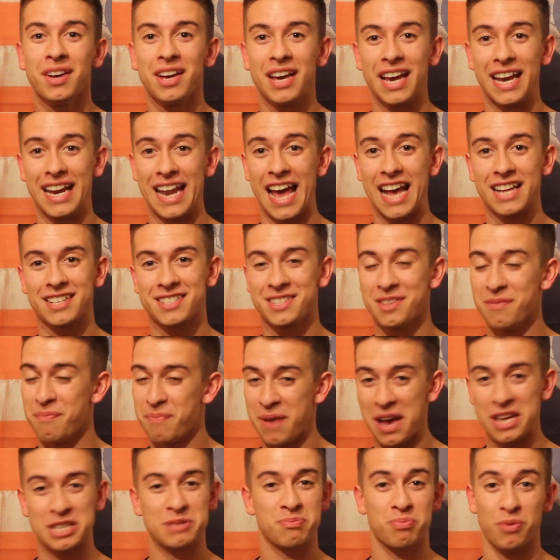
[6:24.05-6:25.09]
It has the
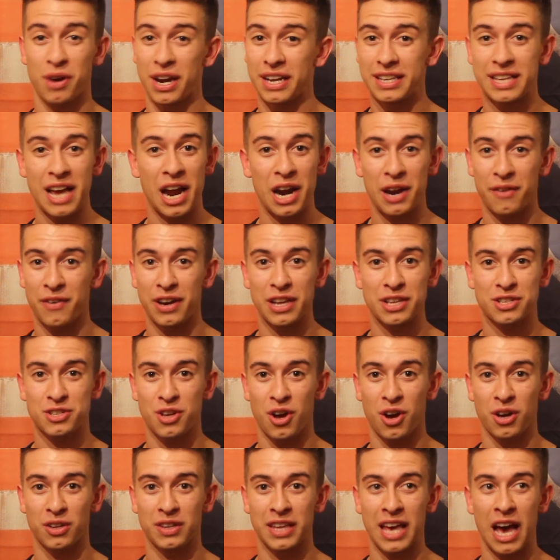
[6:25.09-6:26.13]
best breakdown of any
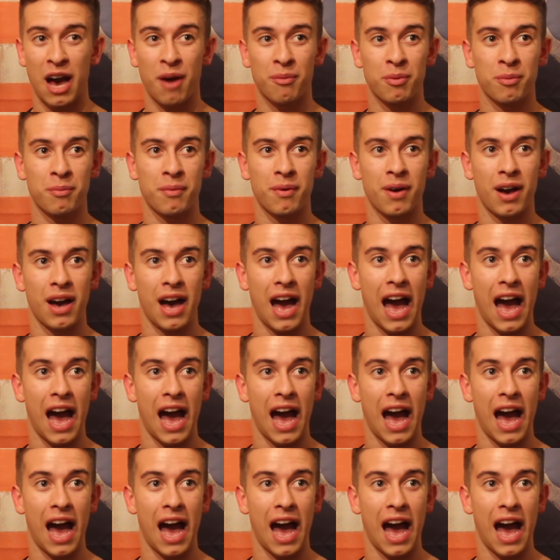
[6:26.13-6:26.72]
song on the album.